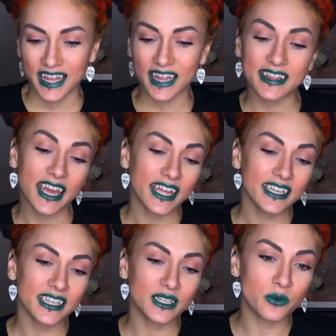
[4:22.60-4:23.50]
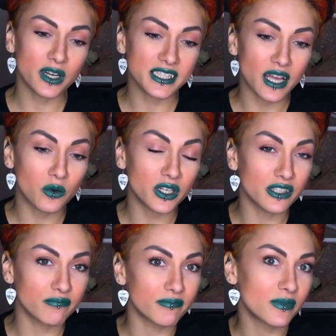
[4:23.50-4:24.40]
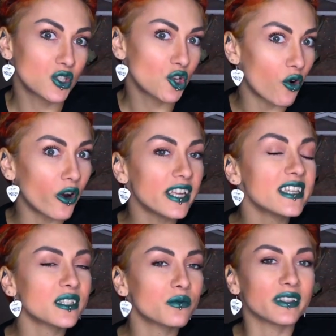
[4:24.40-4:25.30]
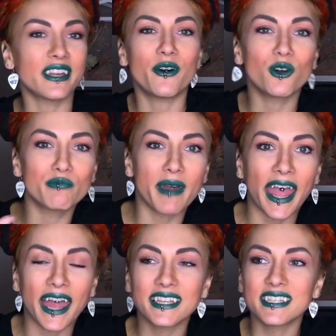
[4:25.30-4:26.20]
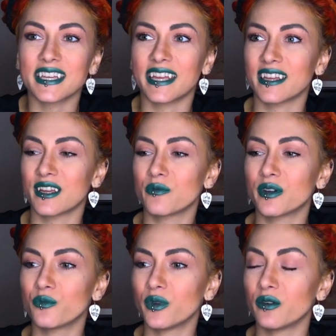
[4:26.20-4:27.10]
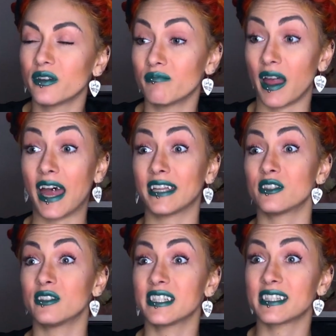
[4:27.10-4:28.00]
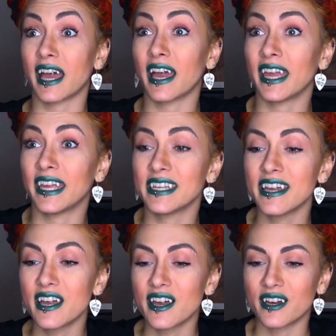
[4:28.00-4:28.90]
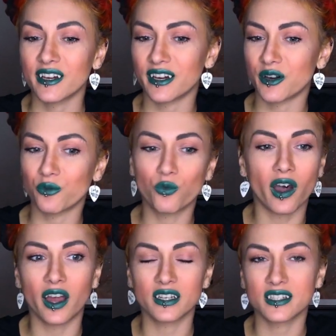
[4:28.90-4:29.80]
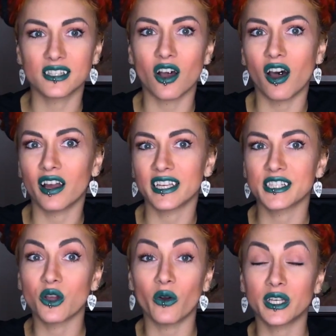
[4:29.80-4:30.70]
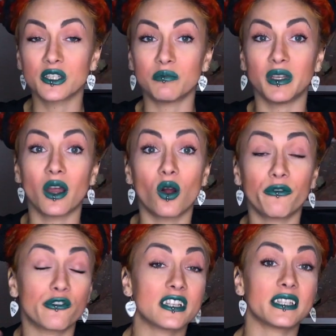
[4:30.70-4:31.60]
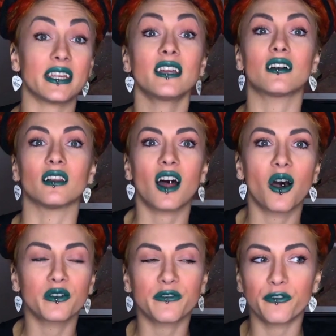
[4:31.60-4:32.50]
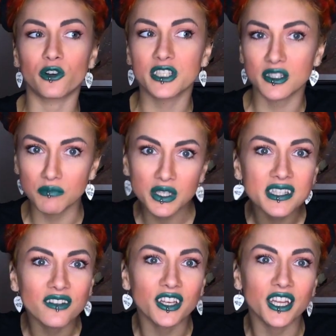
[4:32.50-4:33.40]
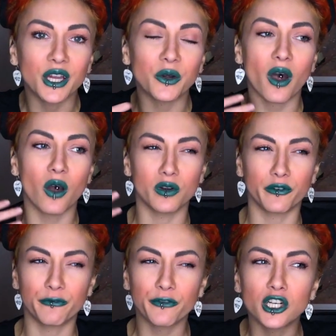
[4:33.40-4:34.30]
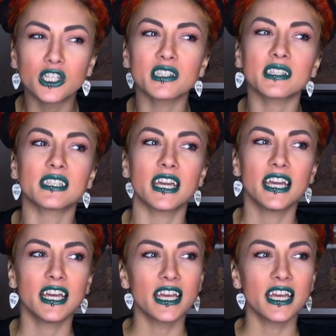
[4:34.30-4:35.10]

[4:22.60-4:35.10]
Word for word: And then it was our choice with the whole band uh, when we had to decide uh, what song is going to be our first single, our first music video, our first,